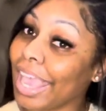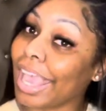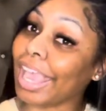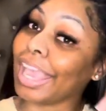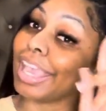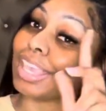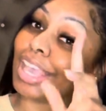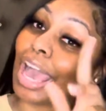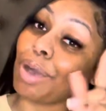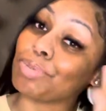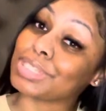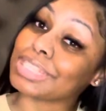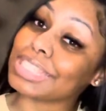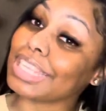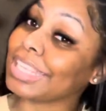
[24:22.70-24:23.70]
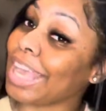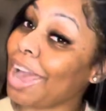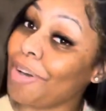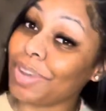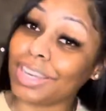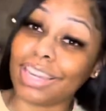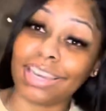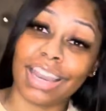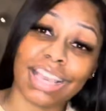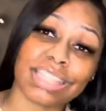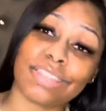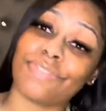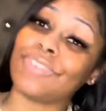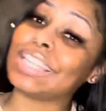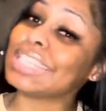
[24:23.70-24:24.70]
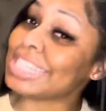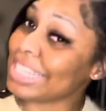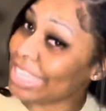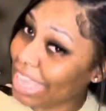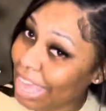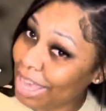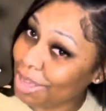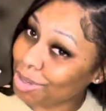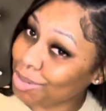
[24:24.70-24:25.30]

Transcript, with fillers: And y'all will see y'all in the next video.